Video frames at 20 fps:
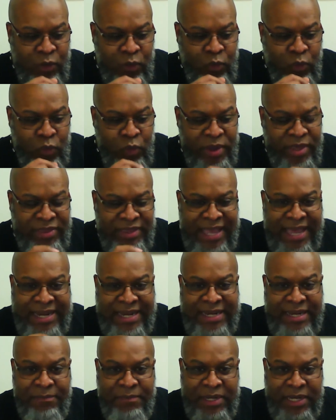with that
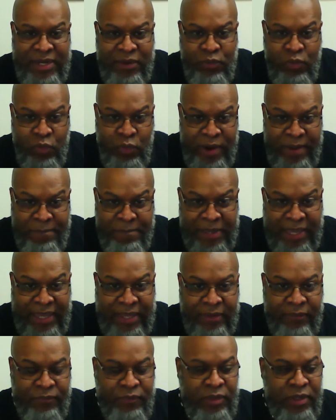anemone
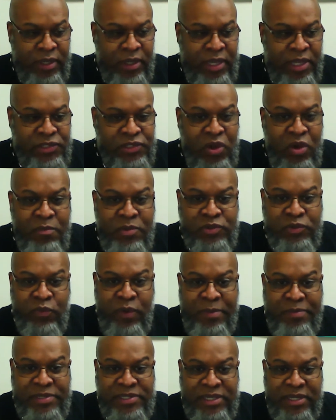ripping, it's almost
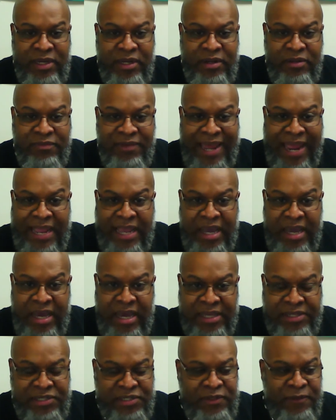representative like
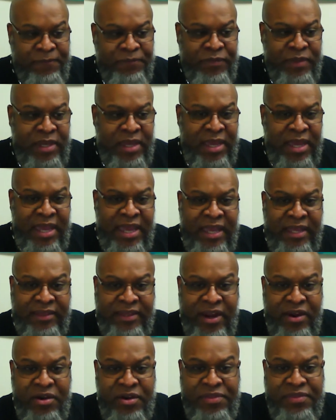us.
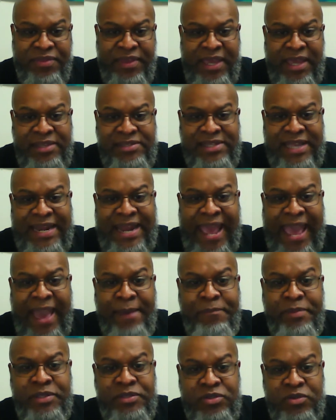There are things that
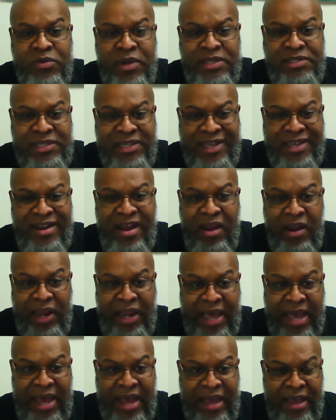happen to us in our
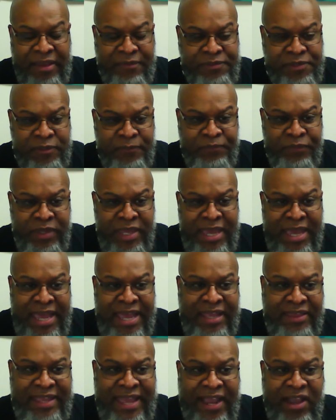lives
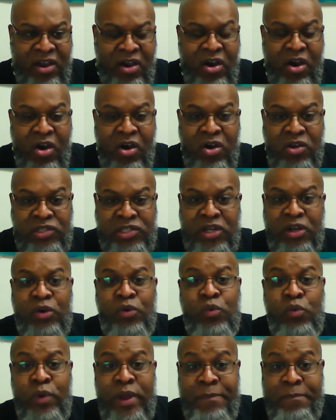that cause a
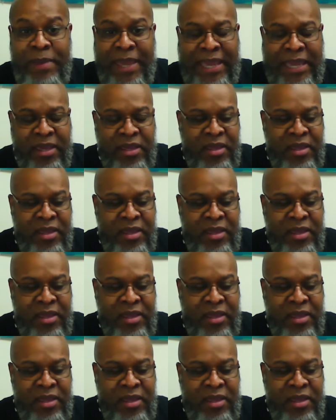ripping.